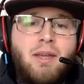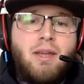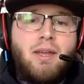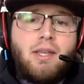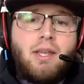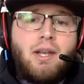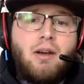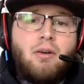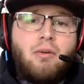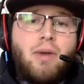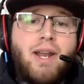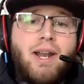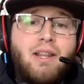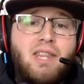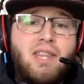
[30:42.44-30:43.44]

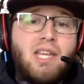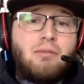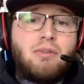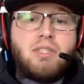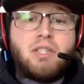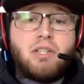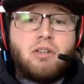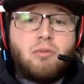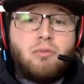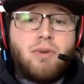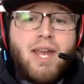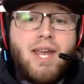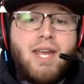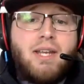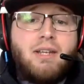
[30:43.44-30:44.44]
when I think it was a
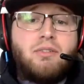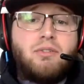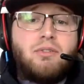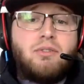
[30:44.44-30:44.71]
great